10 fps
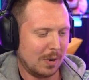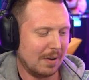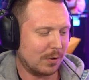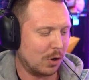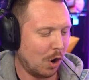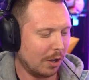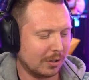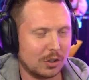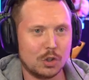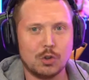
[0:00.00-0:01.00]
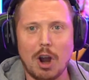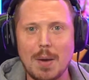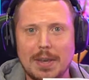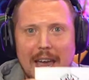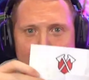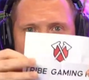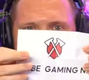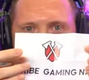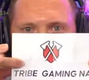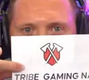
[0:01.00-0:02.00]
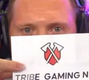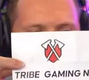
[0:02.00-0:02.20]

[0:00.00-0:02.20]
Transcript: We have got Tribe Gaming